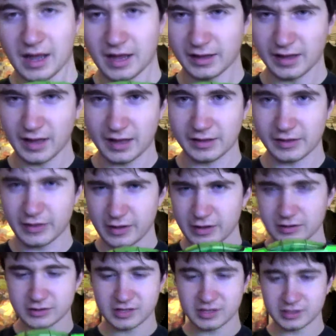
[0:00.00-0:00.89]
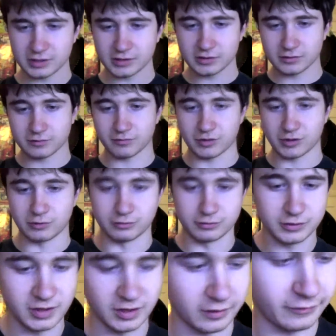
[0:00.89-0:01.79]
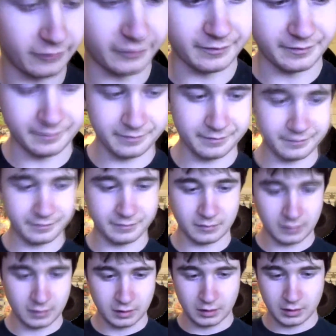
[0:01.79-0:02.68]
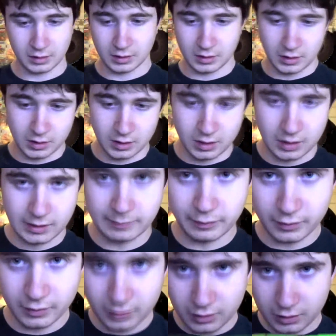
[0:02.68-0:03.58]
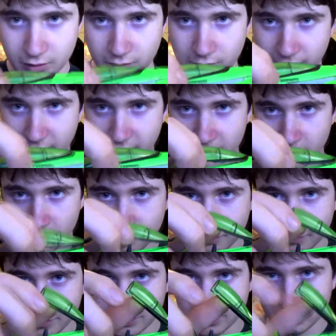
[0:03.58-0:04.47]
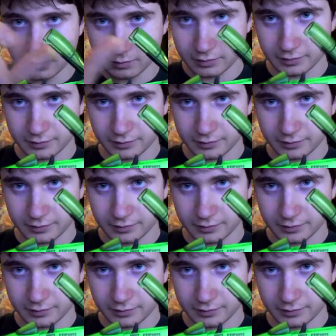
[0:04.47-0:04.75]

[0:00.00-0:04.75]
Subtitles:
And the thing is, this does some really cool stuff. Number one, you can open this up,